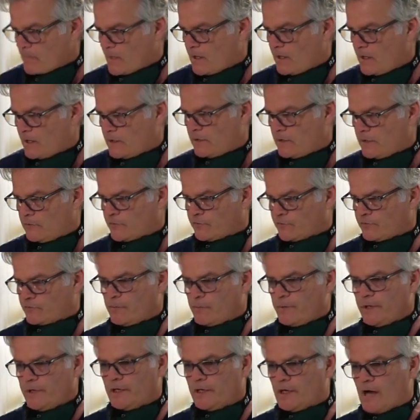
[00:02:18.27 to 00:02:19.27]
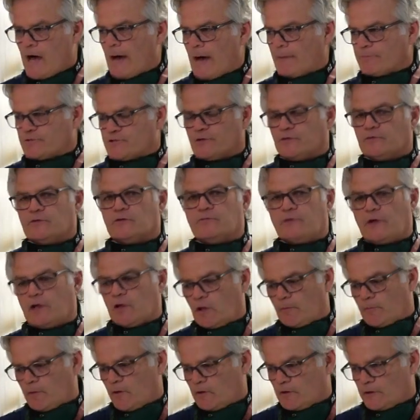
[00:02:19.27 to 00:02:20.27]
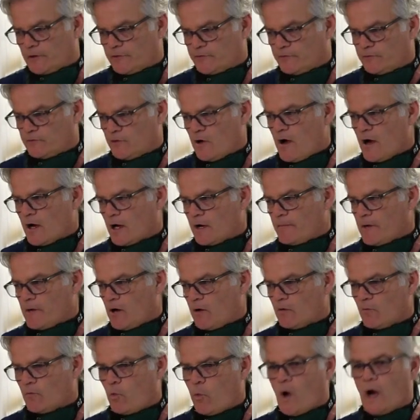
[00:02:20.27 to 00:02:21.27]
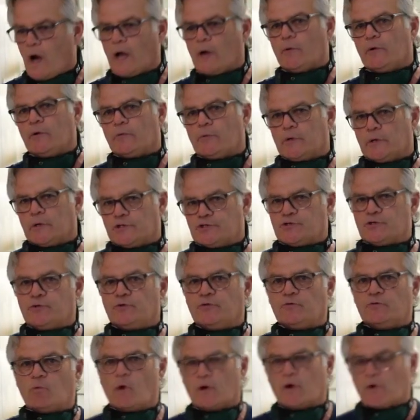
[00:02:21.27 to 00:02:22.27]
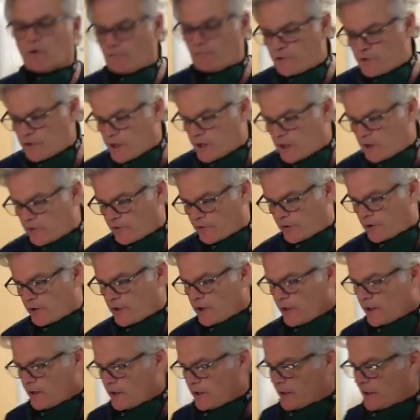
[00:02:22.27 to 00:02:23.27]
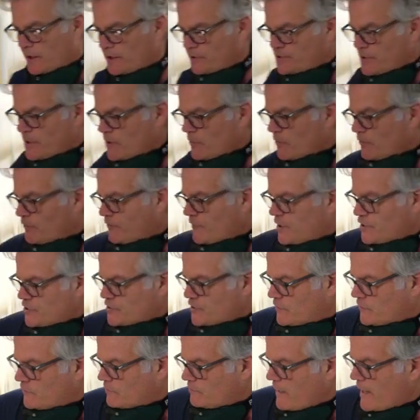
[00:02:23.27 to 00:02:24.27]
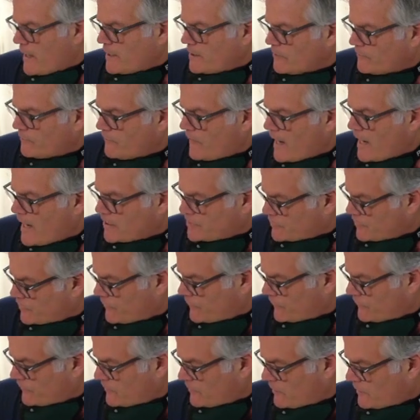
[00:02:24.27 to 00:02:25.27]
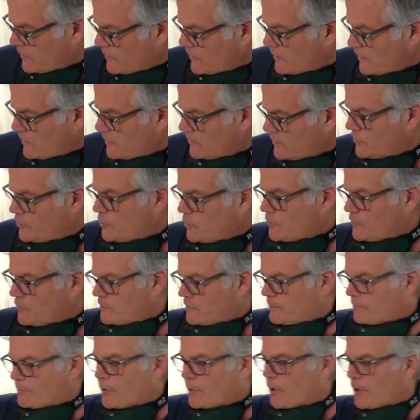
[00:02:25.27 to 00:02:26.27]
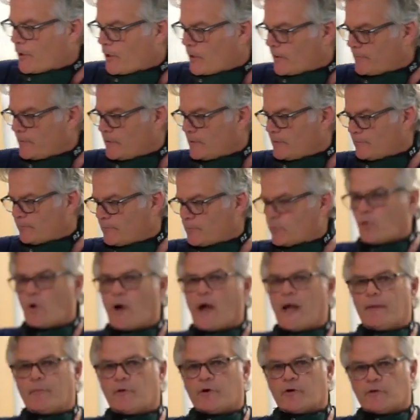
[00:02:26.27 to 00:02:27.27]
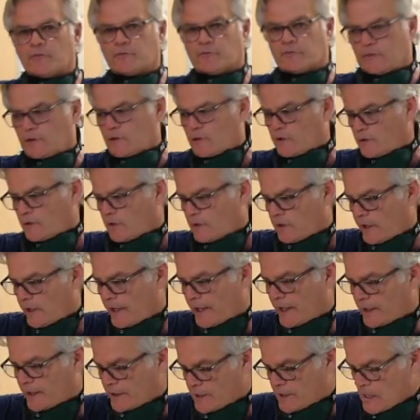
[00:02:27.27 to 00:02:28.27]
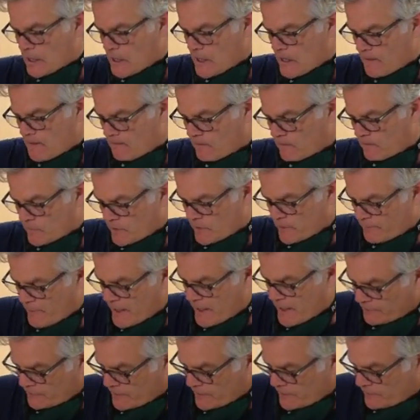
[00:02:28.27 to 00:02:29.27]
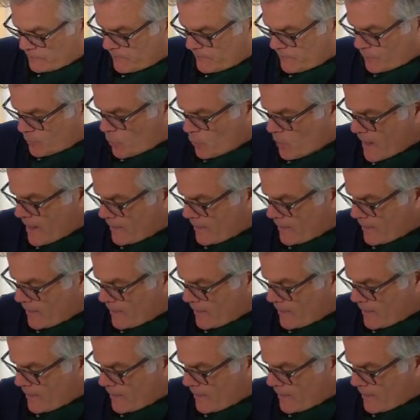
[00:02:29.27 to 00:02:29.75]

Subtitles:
there's so many options available. Let's talk about why we would choose one over the other. And General Finishes manufactures 2 superb primers. And the basic primer